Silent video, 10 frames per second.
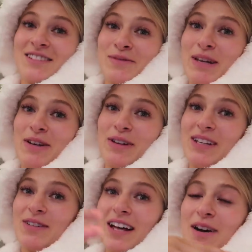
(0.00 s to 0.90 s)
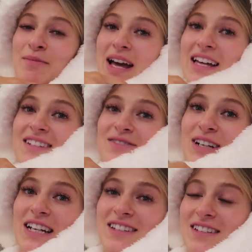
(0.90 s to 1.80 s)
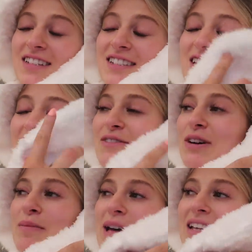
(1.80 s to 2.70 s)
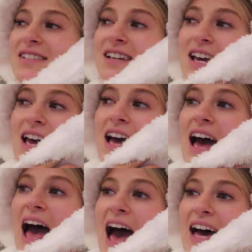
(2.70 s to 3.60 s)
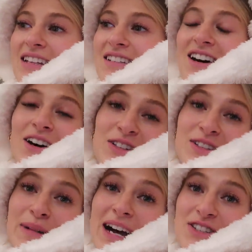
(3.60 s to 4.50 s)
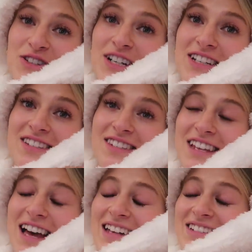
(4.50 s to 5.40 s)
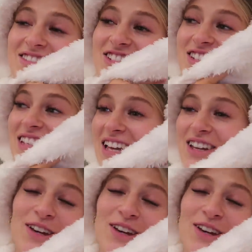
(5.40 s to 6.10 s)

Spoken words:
It's been a week without a bed. Really excited to have our bed and our new mattress and just get